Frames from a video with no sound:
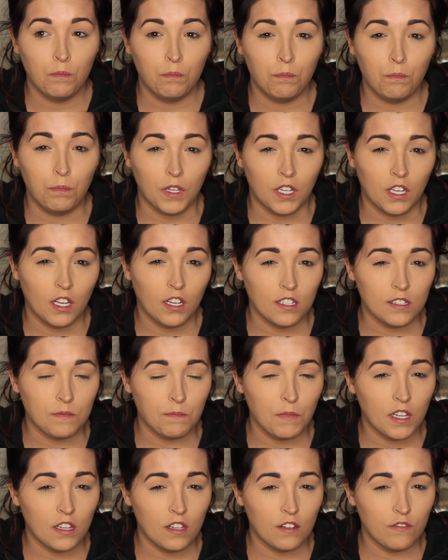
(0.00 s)
because
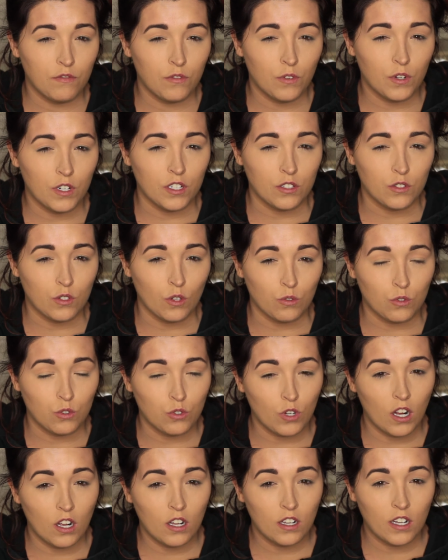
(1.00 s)
my love for it is so
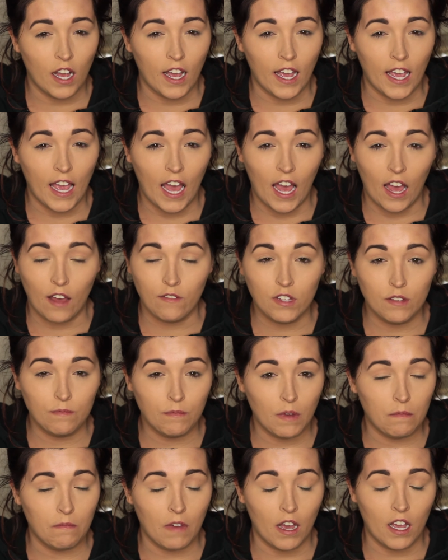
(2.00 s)
strong, I have it in my
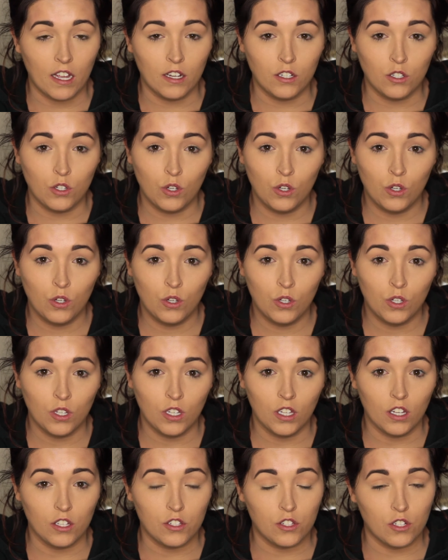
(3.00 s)
mind
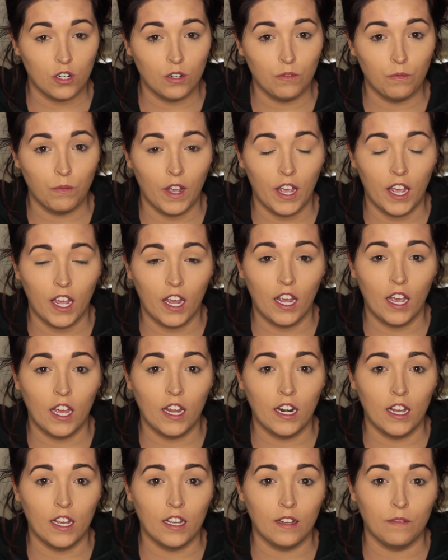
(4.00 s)
a certain way, and
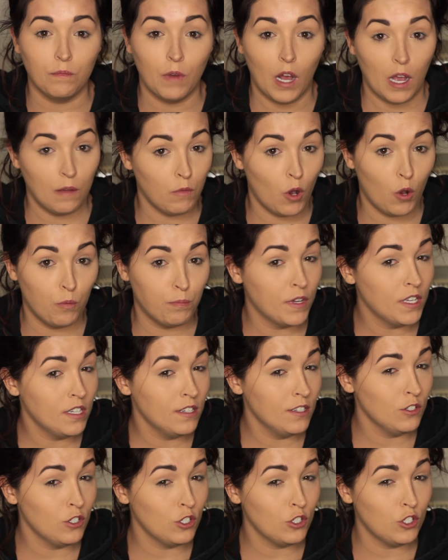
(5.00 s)
I'm
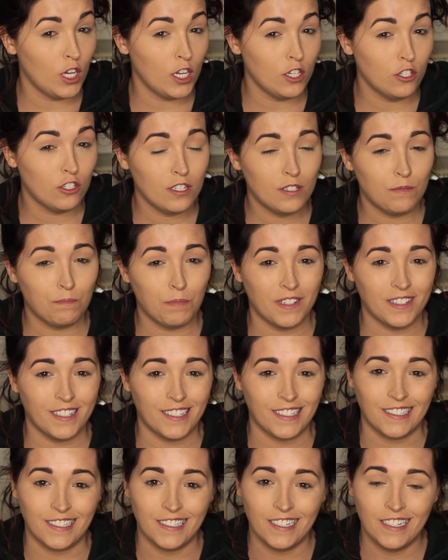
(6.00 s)
open to changes, but
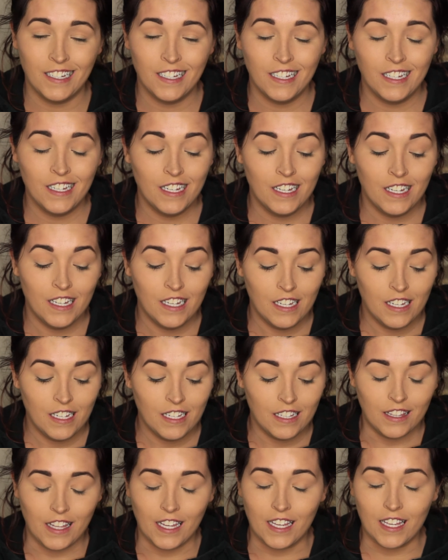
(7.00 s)
like,
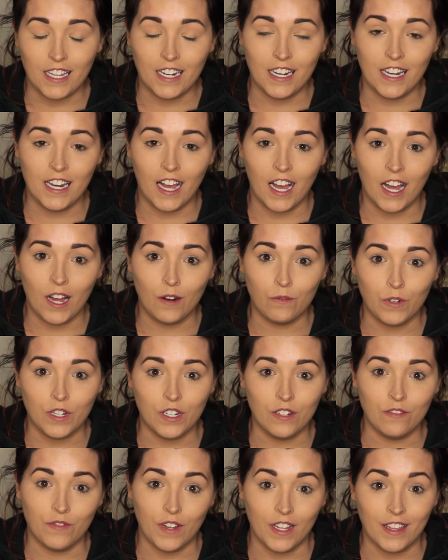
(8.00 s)
they cannot
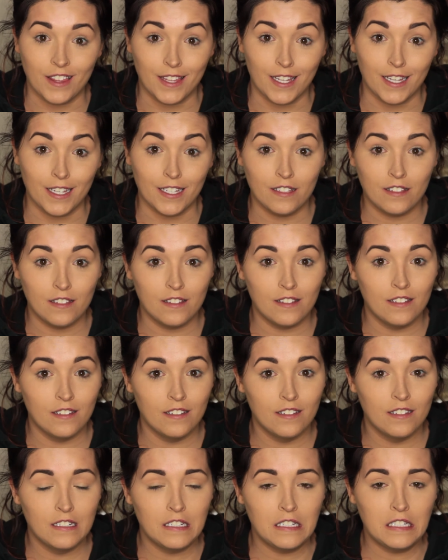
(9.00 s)
reinvent this.
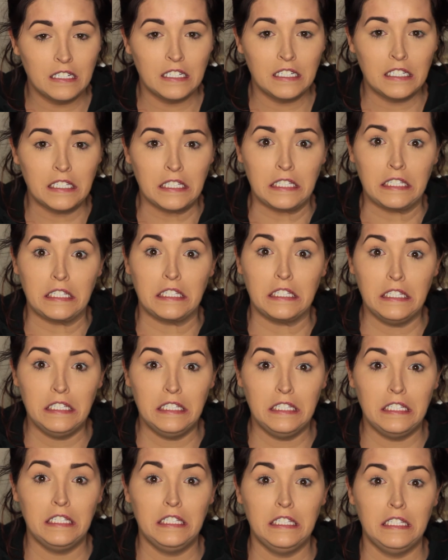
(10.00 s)

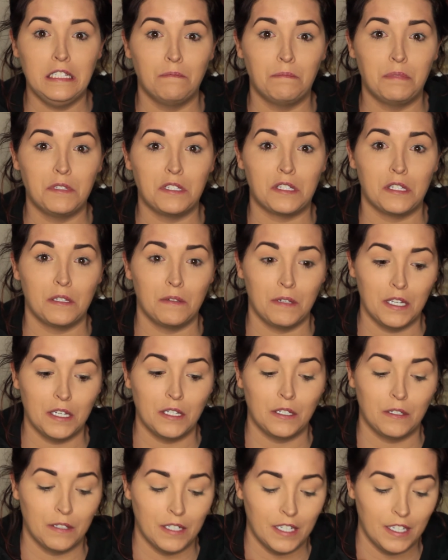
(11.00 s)
Oh, I'll be so
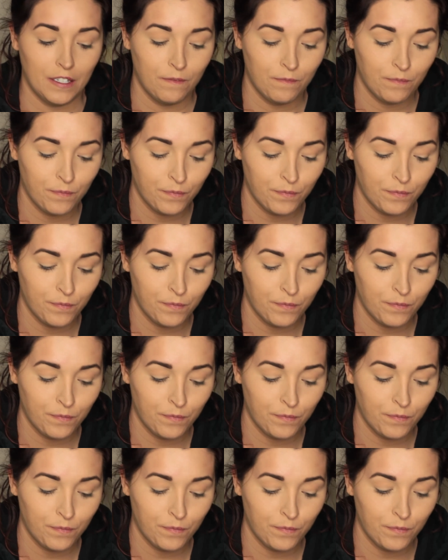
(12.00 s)
angry.